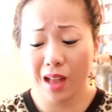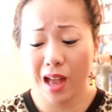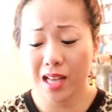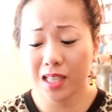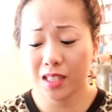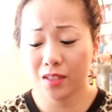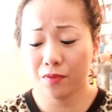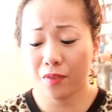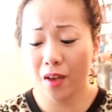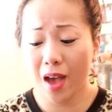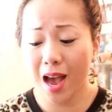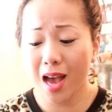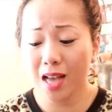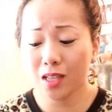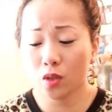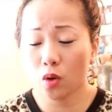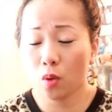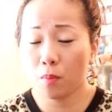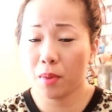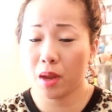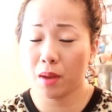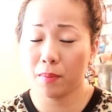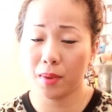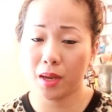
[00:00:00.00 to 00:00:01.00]
as fast,
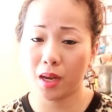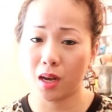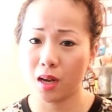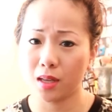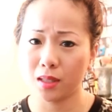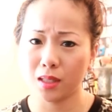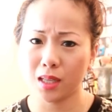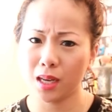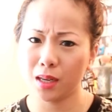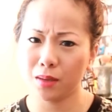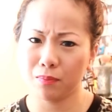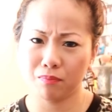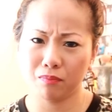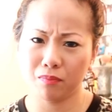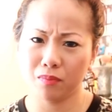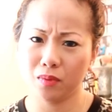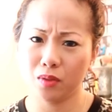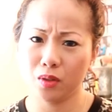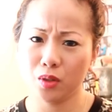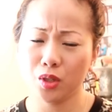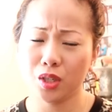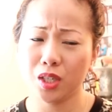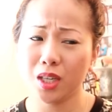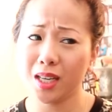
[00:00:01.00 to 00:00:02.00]
or maybe because I
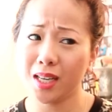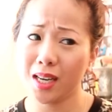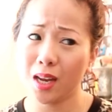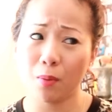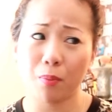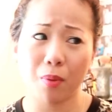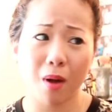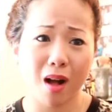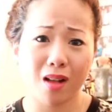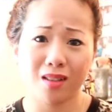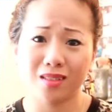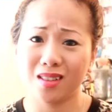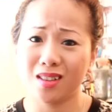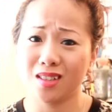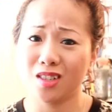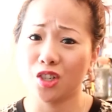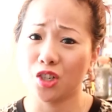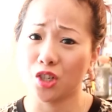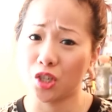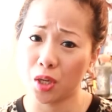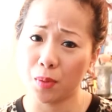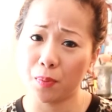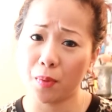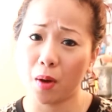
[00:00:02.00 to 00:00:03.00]
usually, nail polish
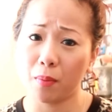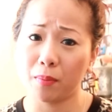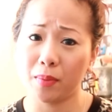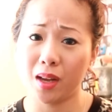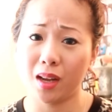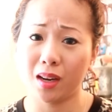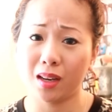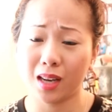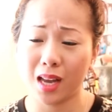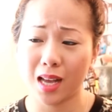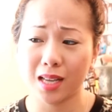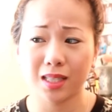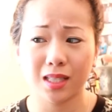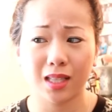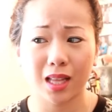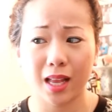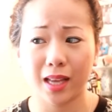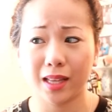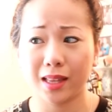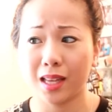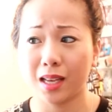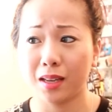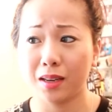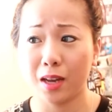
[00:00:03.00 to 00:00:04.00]
doesn't chip on me unless
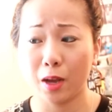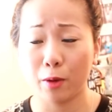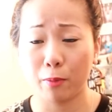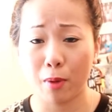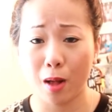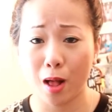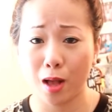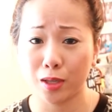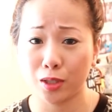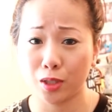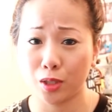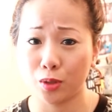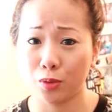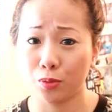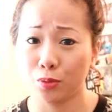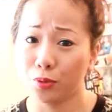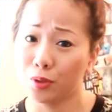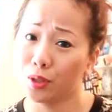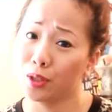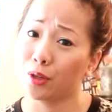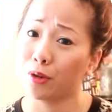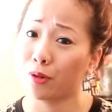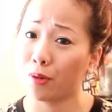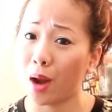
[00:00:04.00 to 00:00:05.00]
like the nail polish is
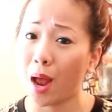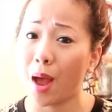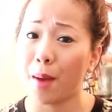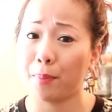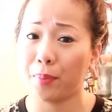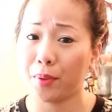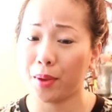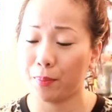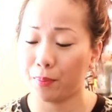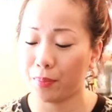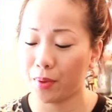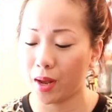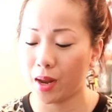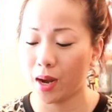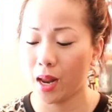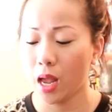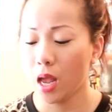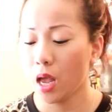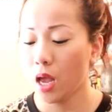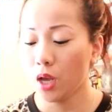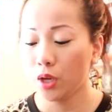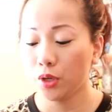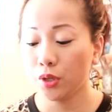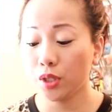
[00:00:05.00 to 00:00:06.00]
really crappy, but
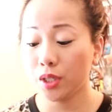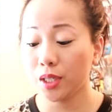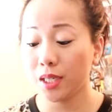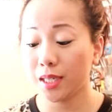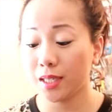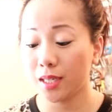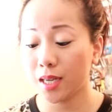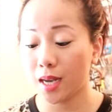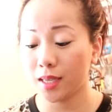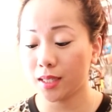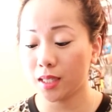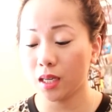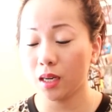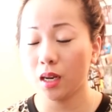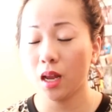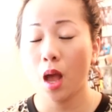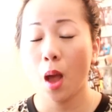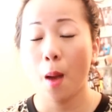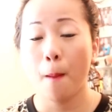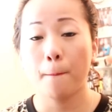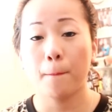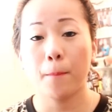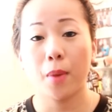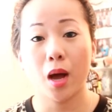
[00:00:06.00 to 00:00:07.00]
usually it doesn't.
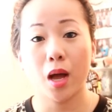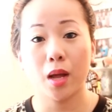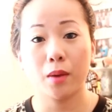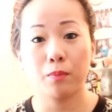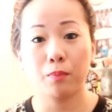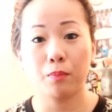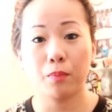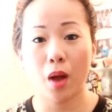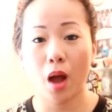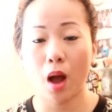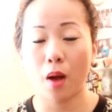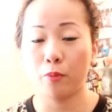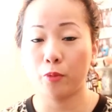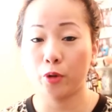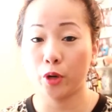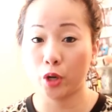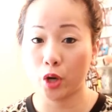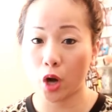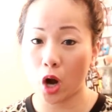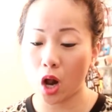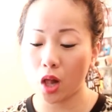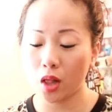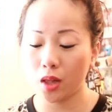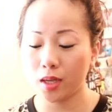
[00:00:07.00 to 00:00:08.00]
But
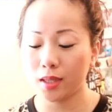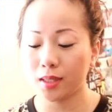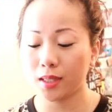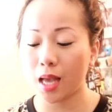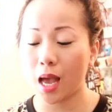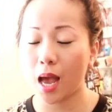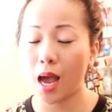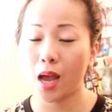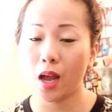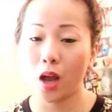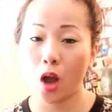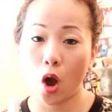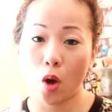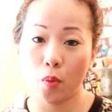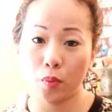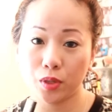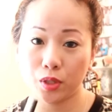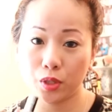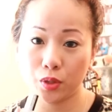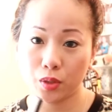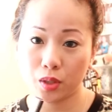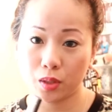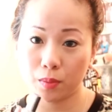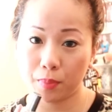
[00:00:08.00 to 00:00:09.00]
regardless, I
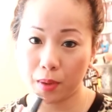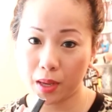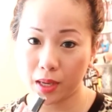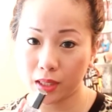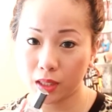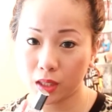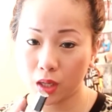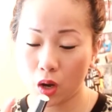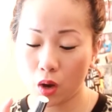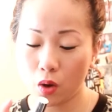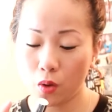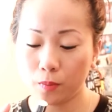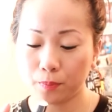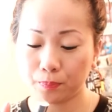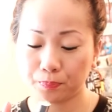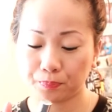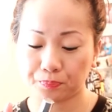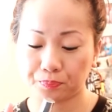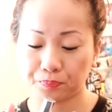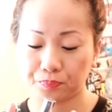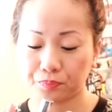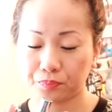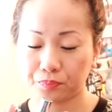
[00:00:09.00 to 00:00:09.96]
always use a base coat,